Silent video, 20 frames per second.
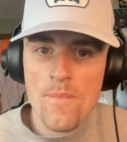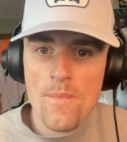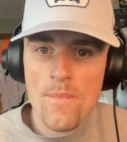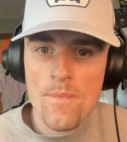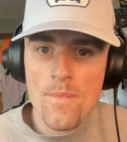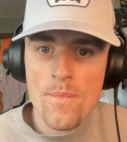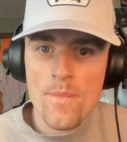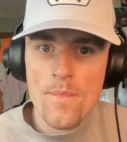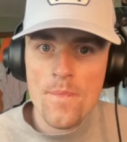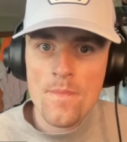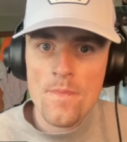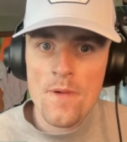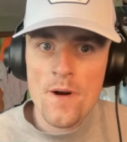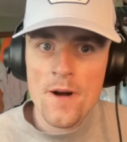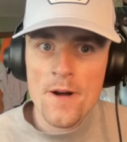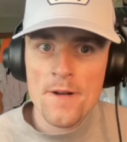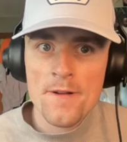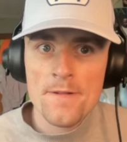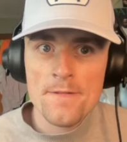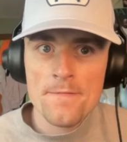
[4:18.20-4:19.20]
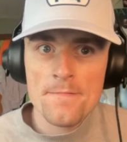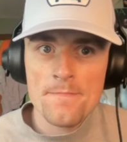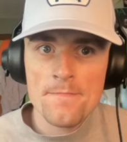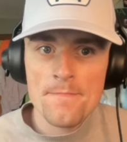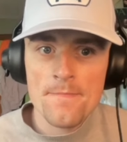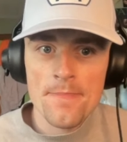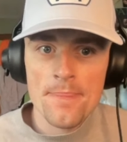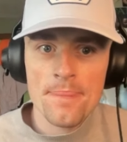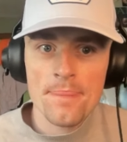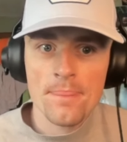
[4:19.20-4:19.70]

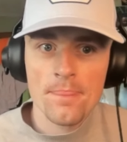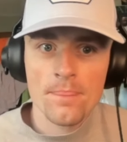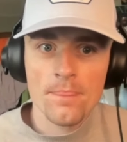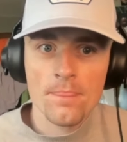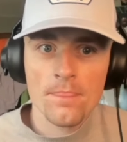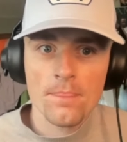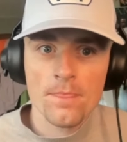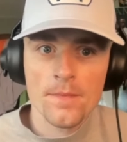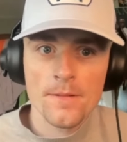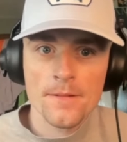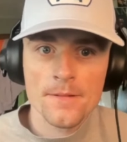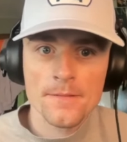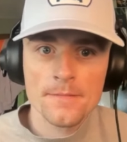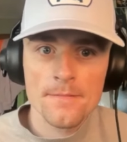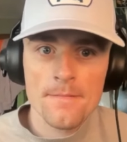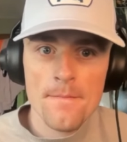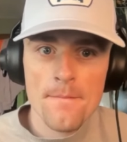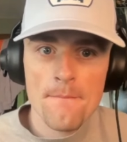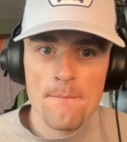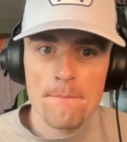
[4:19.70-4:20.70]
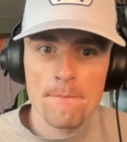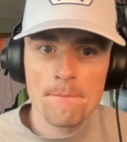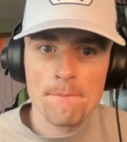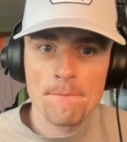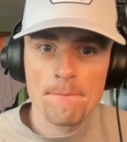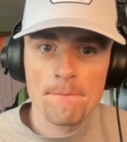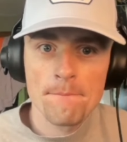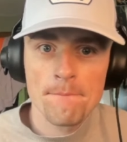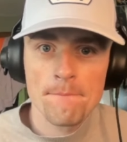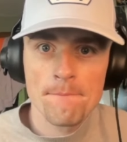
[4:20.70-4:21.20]

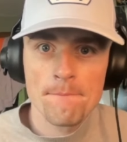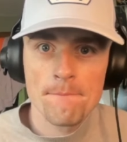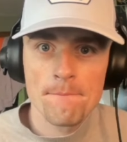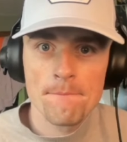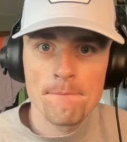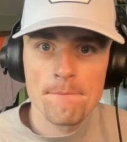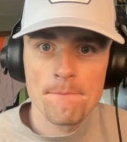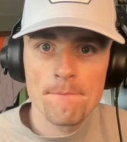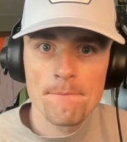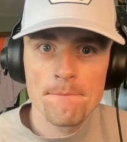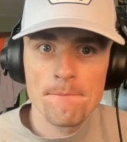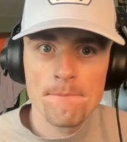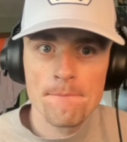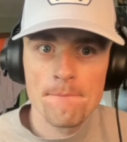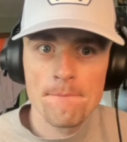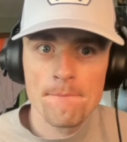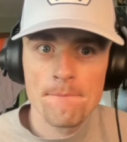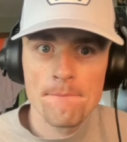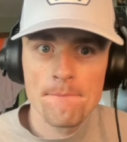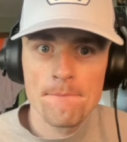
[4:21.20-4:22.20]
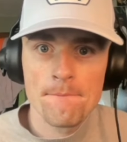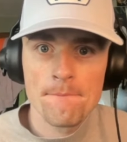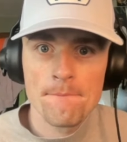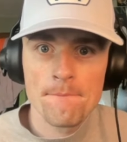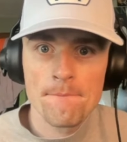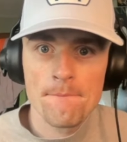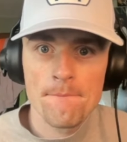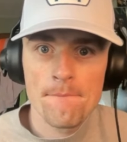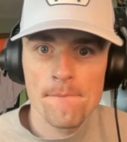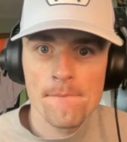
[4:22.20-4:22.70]

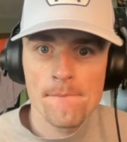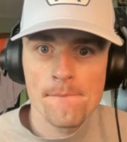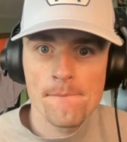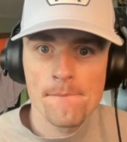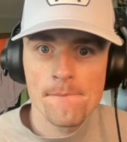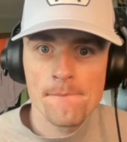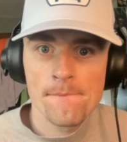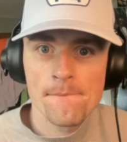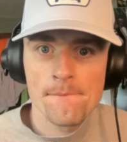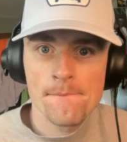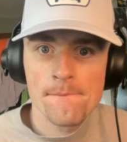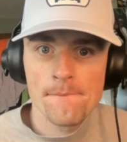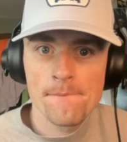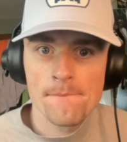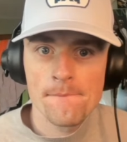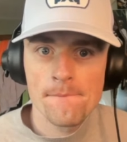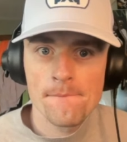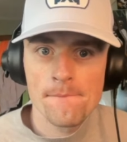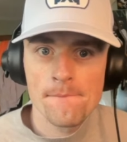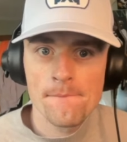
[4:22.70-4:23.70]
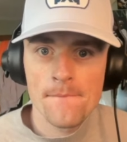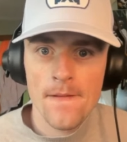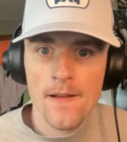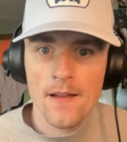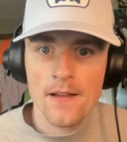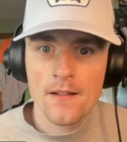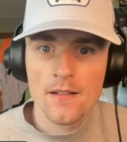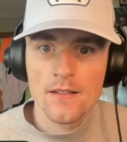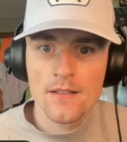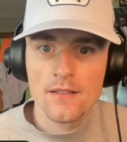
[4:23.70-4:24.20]

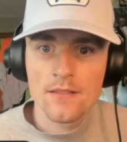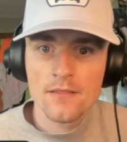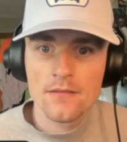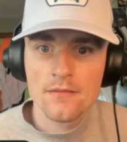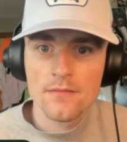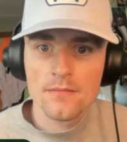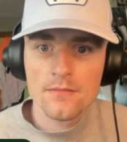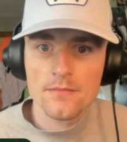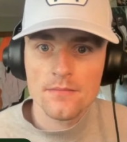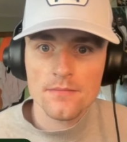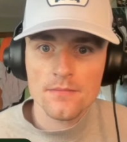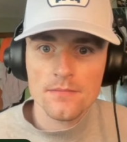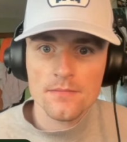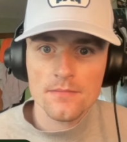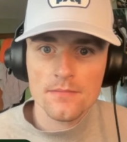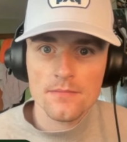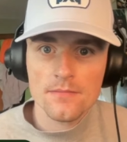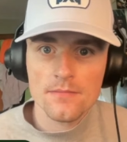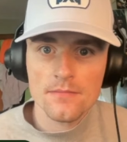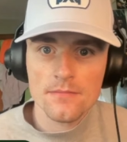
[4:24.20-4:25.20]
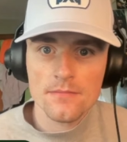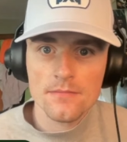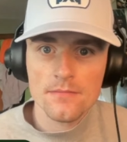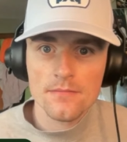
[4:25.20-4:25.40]
This person isn't speaking.